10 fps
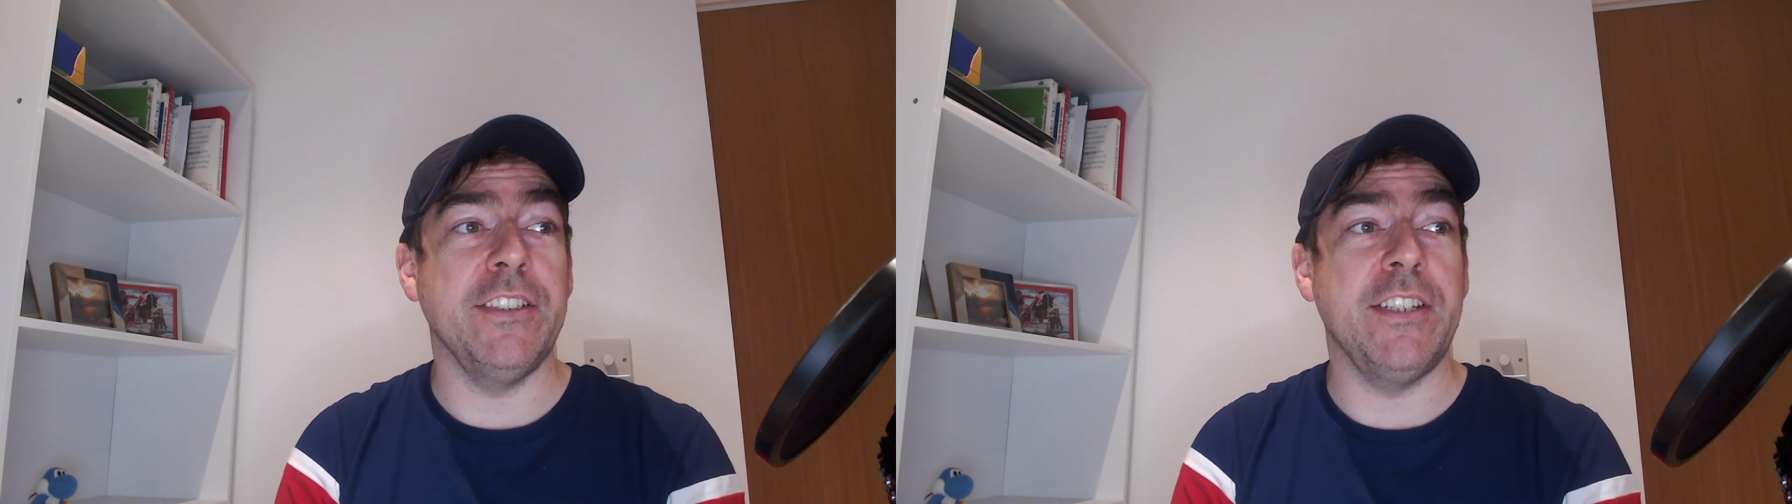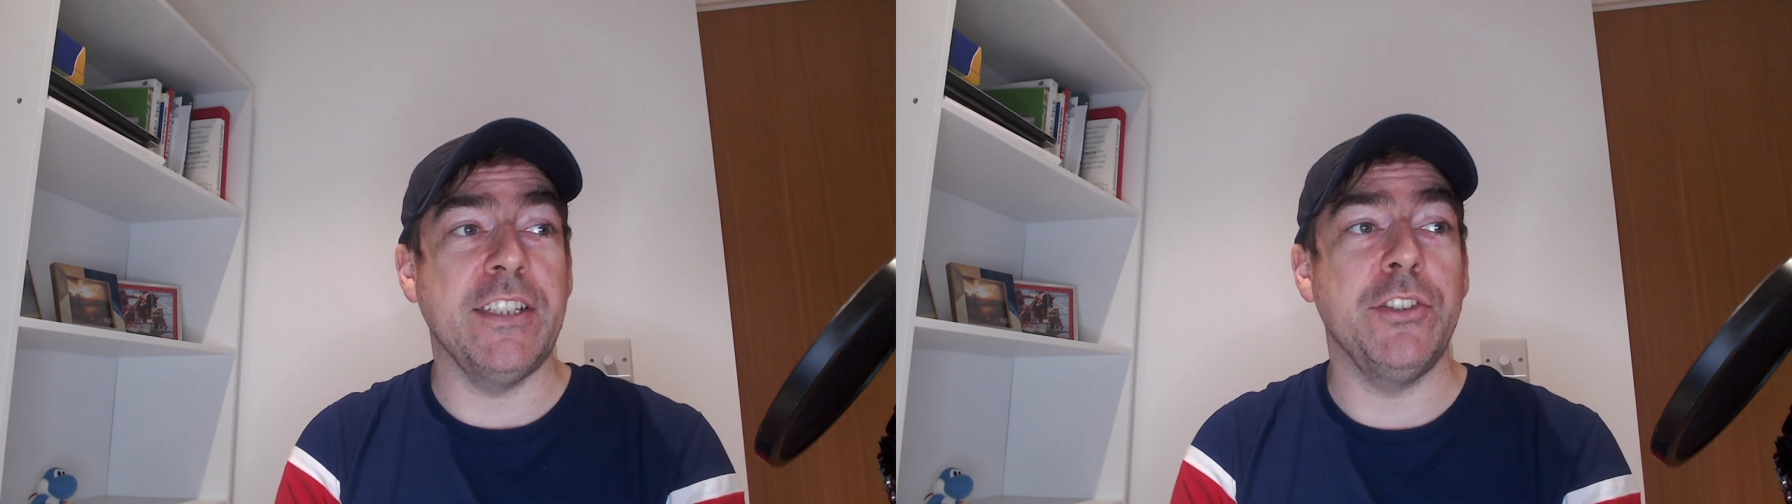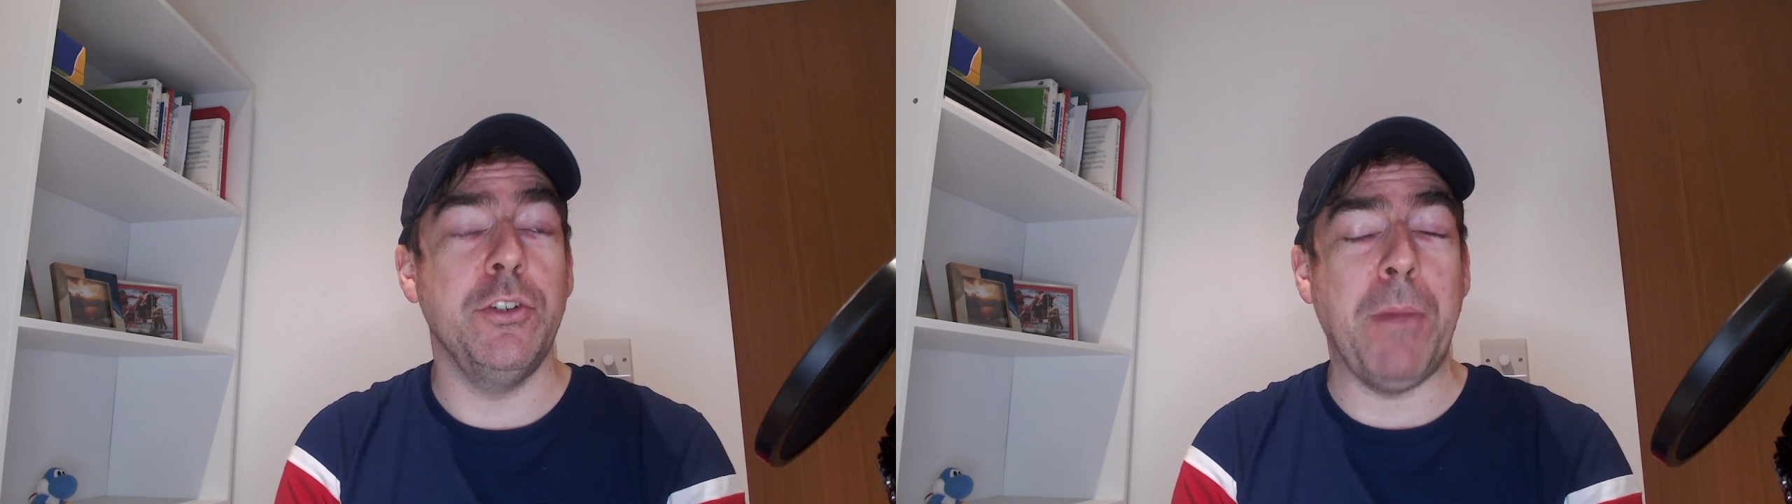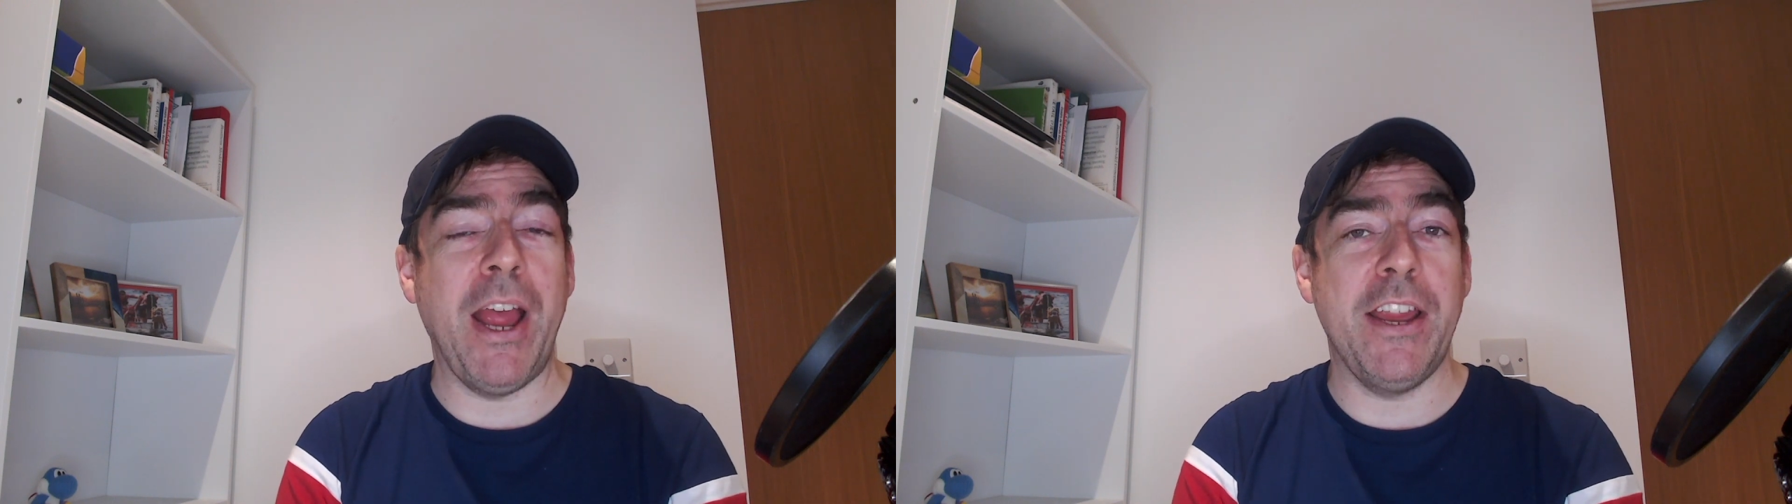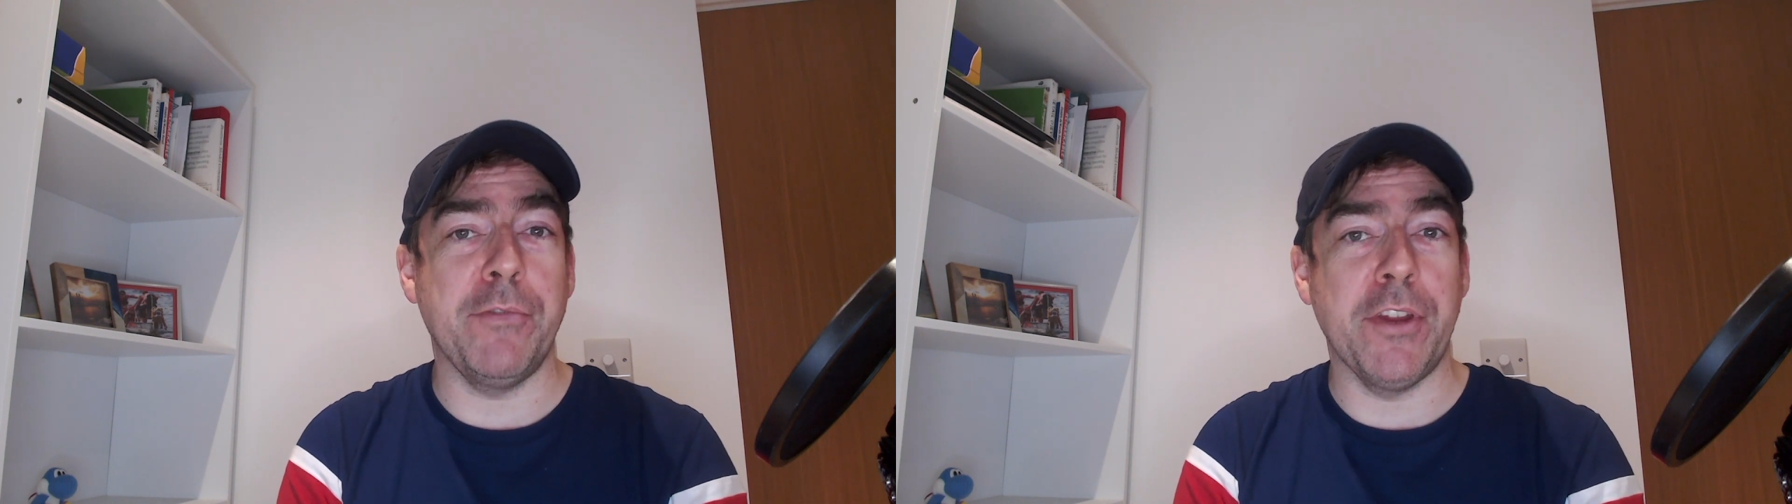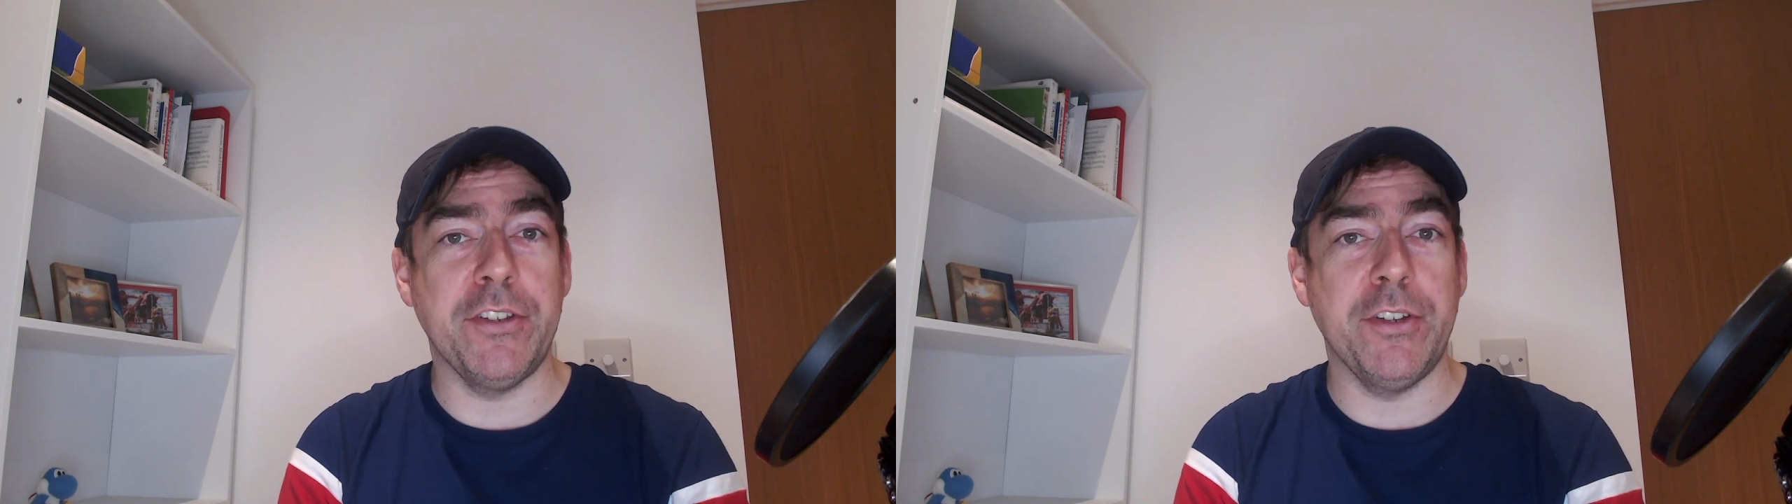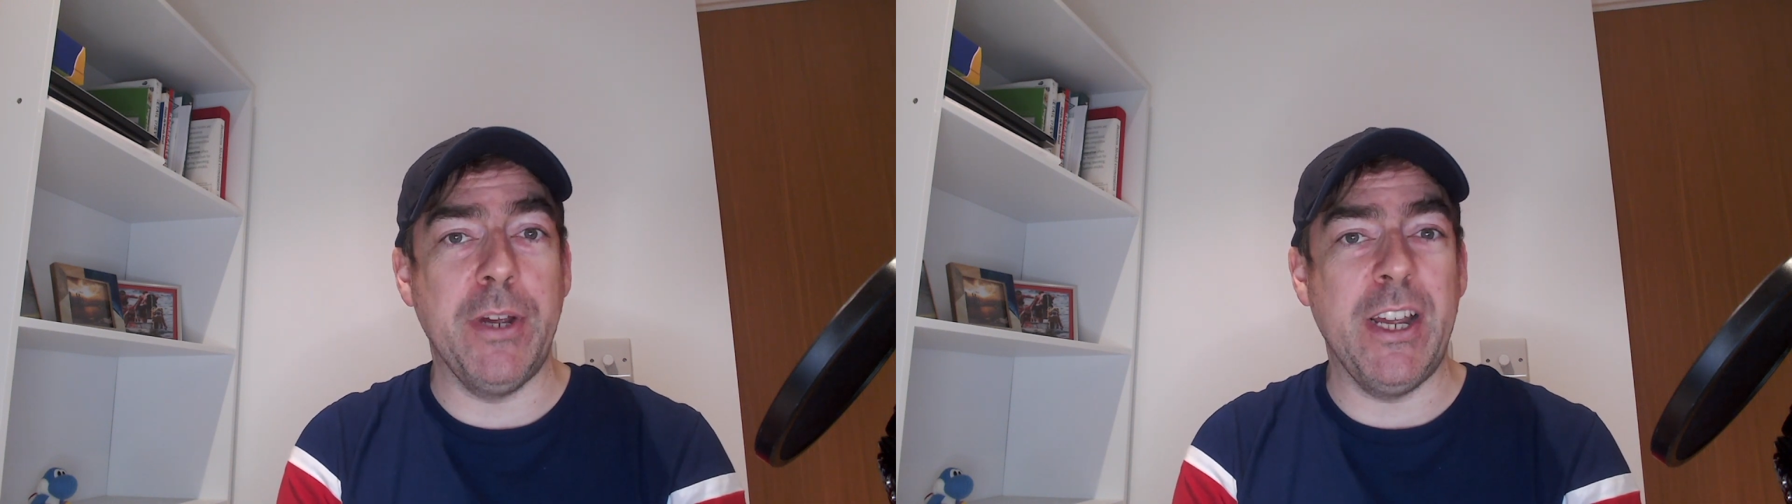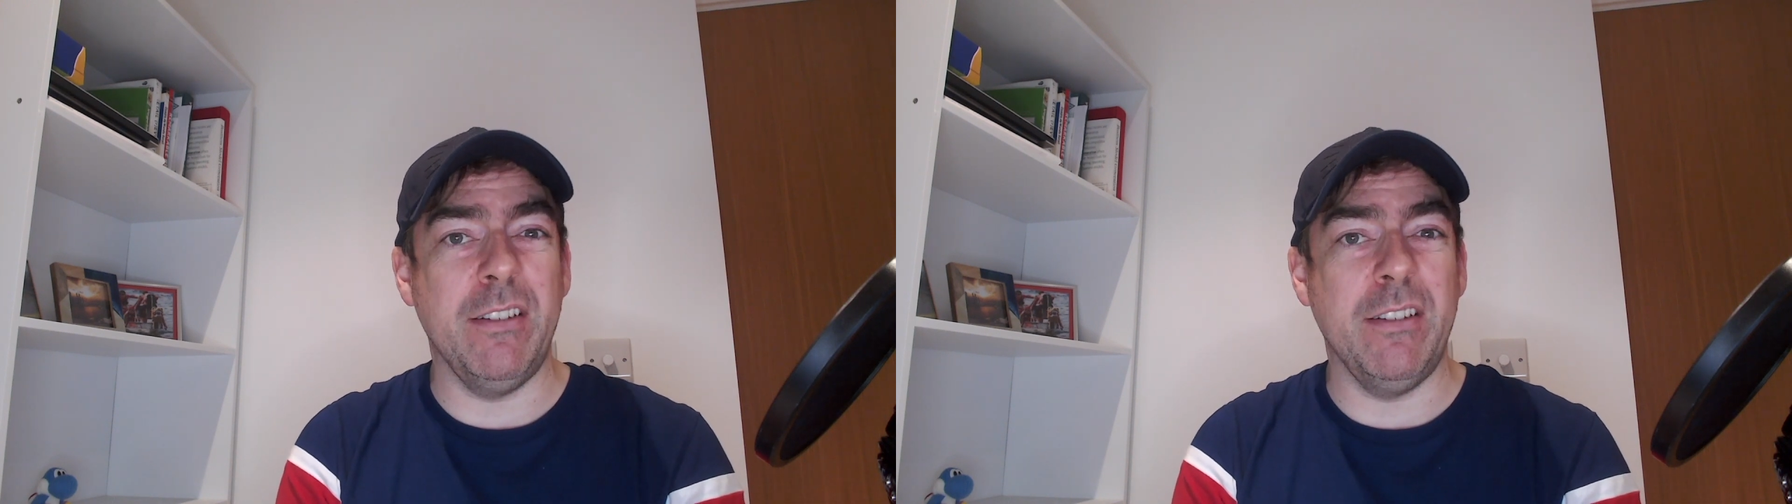additional behavior to it.